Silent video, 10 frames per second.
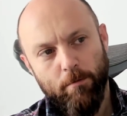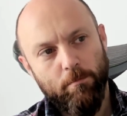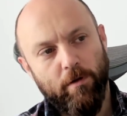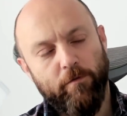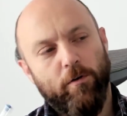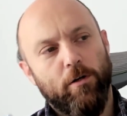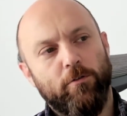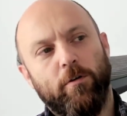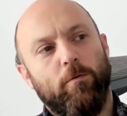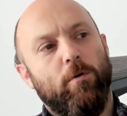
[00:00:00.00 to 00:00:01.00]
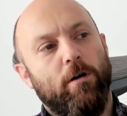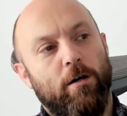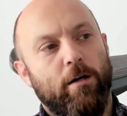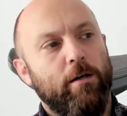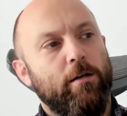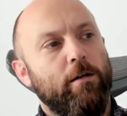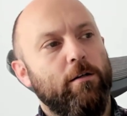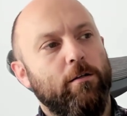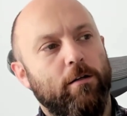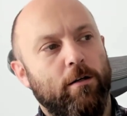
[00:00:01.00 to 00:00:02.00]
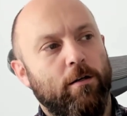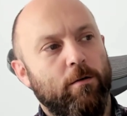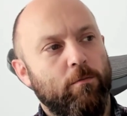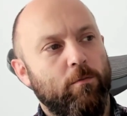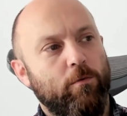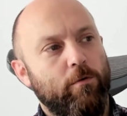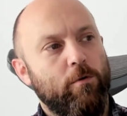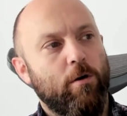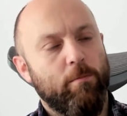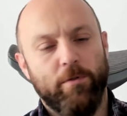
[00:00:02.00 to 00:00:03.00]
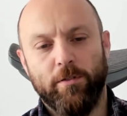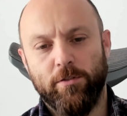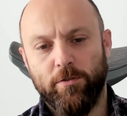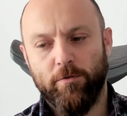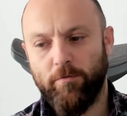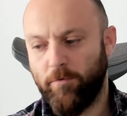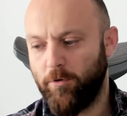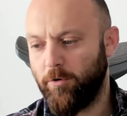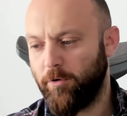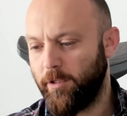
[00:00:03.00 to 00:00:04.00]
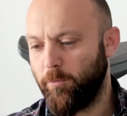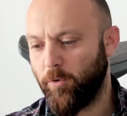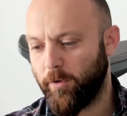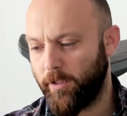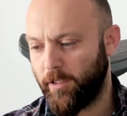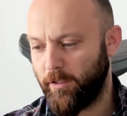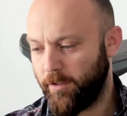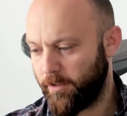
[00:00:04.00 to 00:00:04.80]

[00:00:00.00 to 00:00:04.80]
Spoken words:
My father and I woke up this early morning,